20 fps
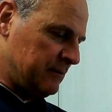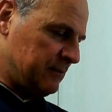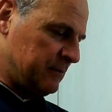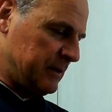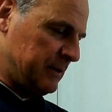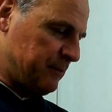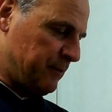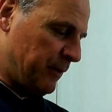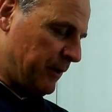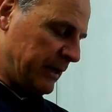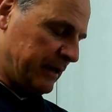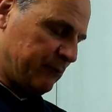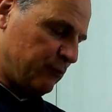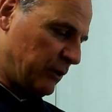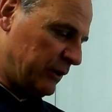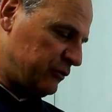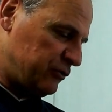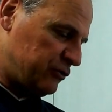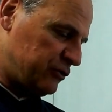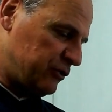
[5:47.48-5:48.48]
we paint
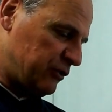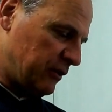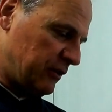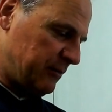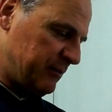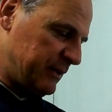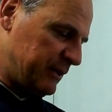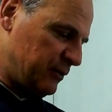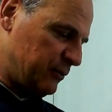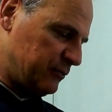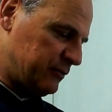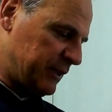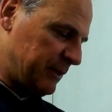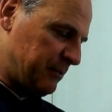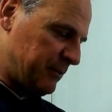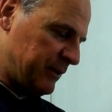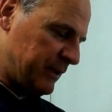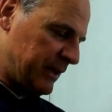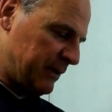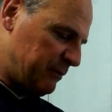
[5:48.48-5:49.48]
one shot, my little
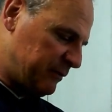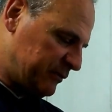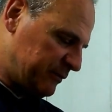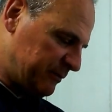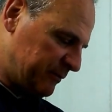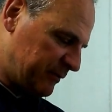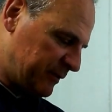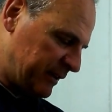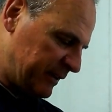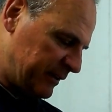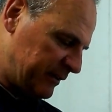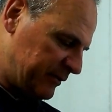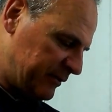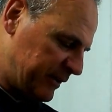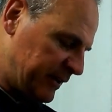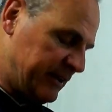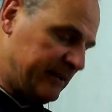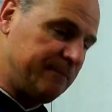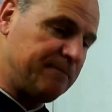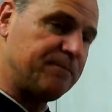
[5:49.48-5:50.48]
dipper there with some thinners
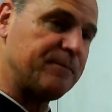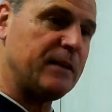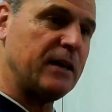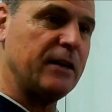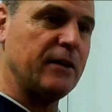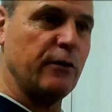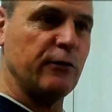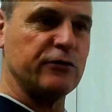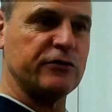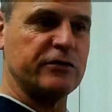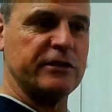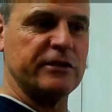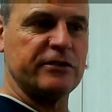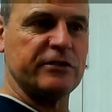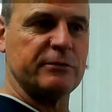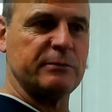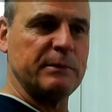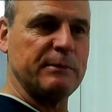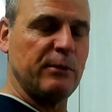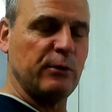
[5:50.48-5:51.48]
in, and obviously this
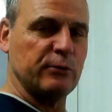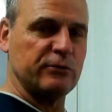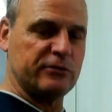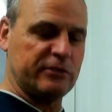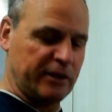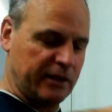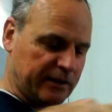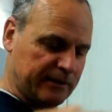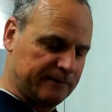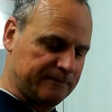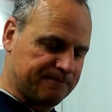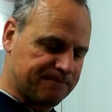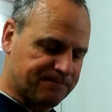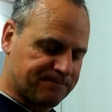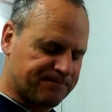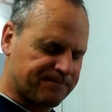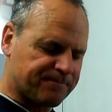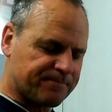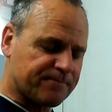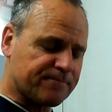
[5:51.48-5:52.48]
is my maul stick.
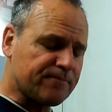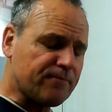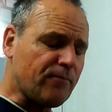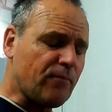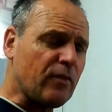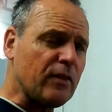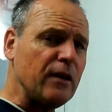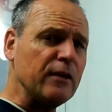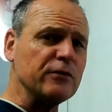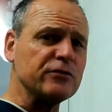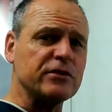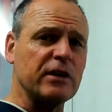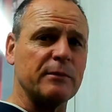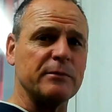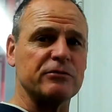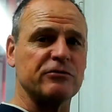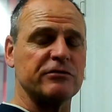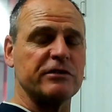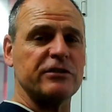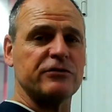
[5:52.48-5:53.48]
Obviously I'm
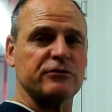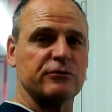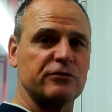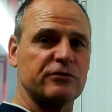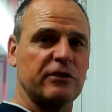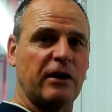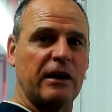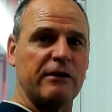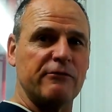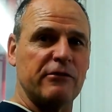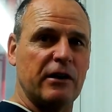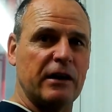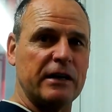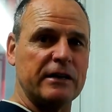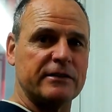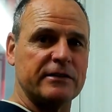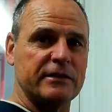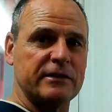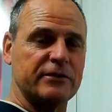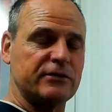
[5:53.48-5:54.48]
a traditional sign
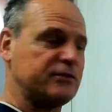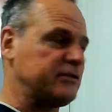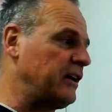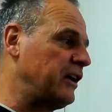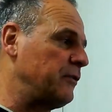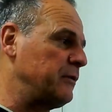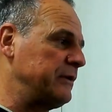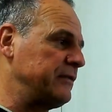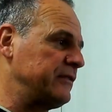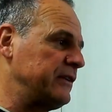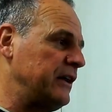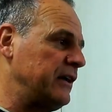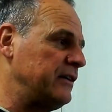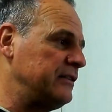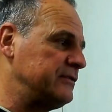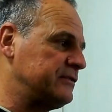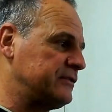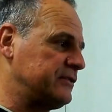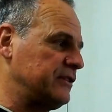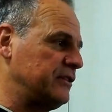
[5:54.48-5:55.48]
writer, so we've
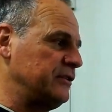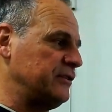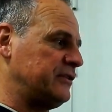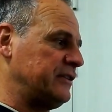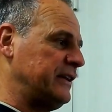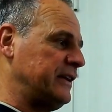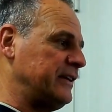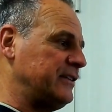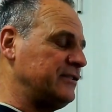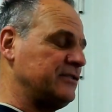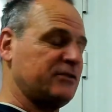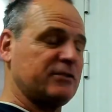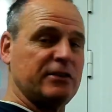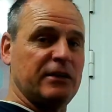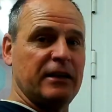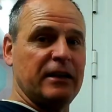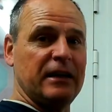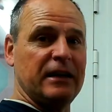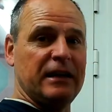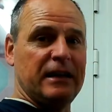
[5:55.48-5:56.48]
learned to do things
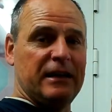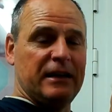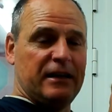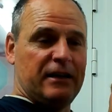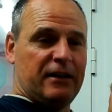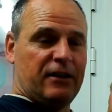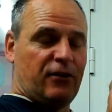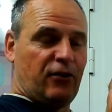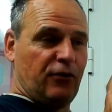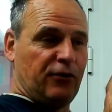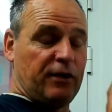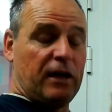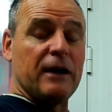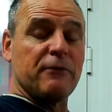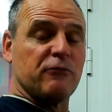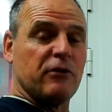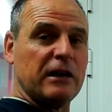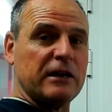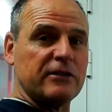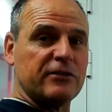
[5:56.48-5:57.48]
on
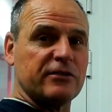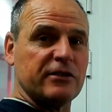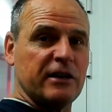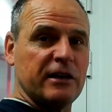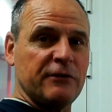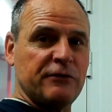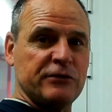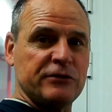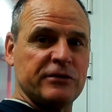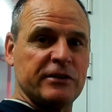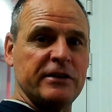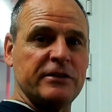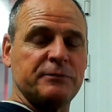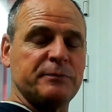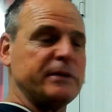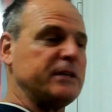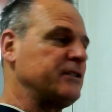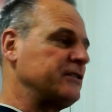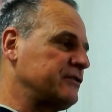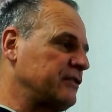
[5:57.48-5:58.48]
upright surfaces,
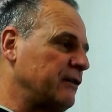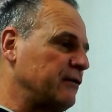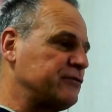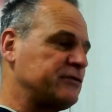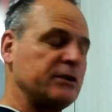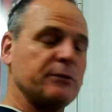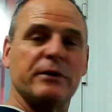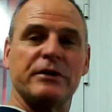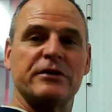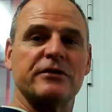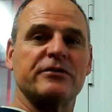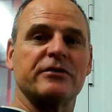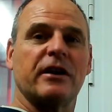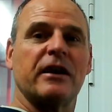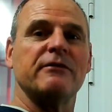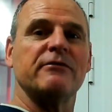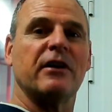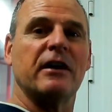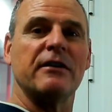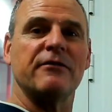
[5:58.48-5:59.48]
because obviously when you
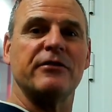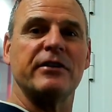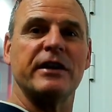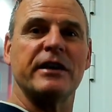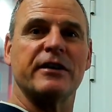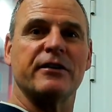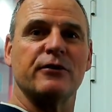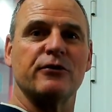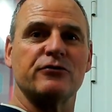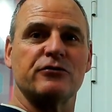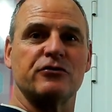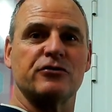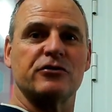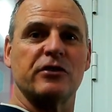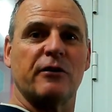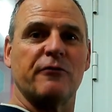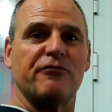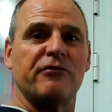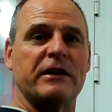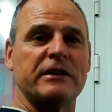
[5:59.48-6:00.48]
sign write vehicles and
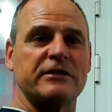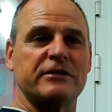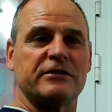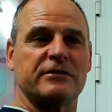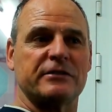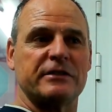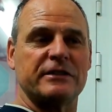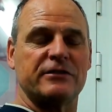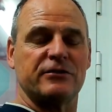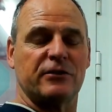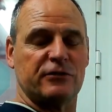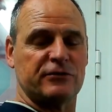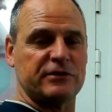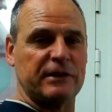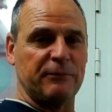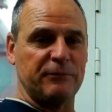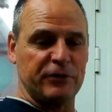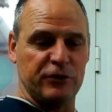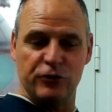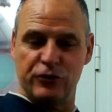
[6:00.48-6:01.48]
shop fronts, it's not
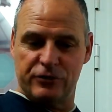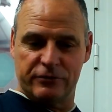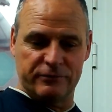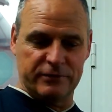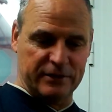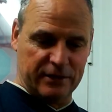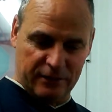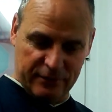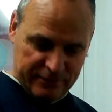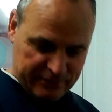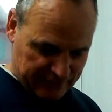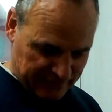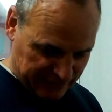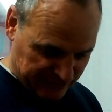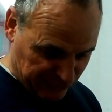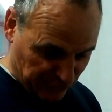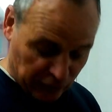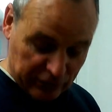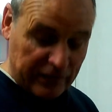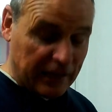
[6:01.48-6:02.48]
something you know,
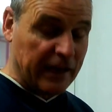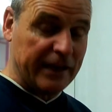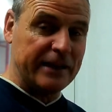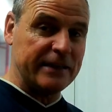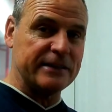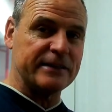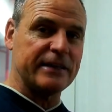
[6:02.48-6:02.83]
it's not laying